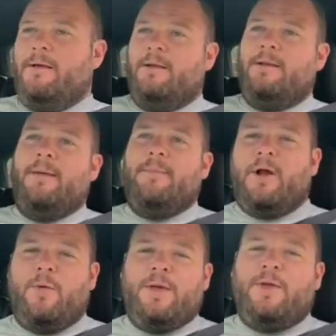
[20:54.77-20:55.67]
Let me
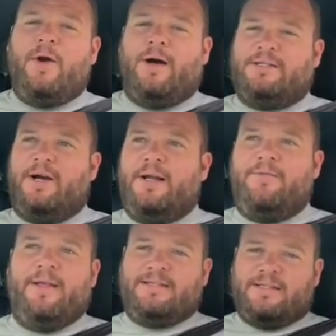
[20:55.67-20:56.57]
know where you guys are going.
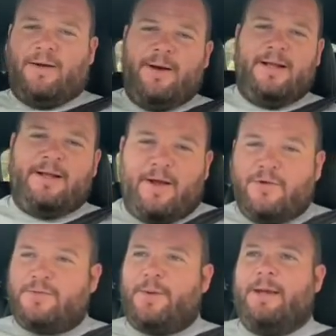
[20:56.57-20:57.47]
If there's somewhere that
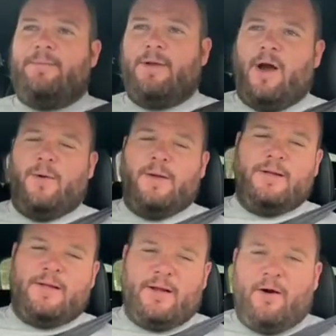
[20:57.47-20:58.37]
loads of people are going,
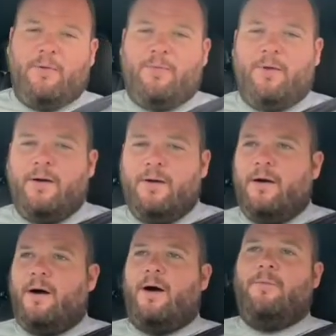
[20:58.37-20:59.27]
then I'll,
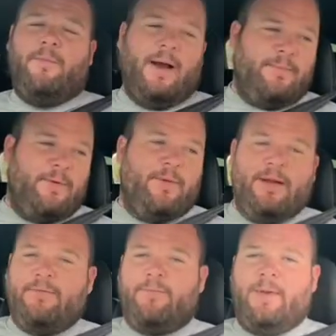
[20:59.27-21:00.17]
maybe we'll
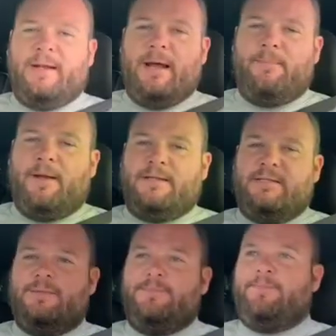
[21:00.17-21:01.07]
even pick that place.
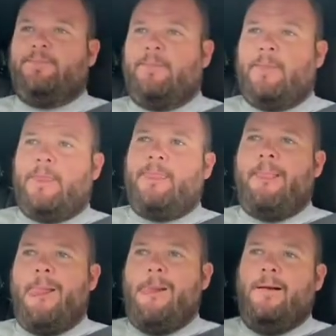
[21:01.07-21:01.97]

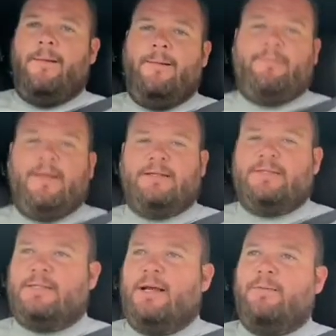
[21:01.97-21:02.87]
If there's the
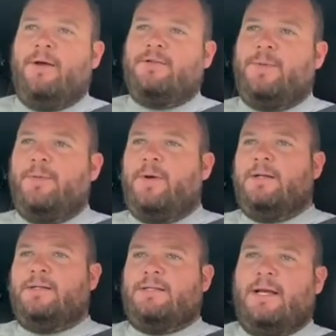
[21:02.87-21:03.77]
same loads of people going
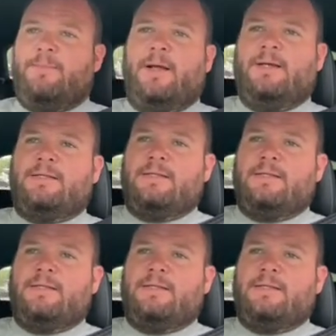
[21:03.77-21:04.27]
to the same place.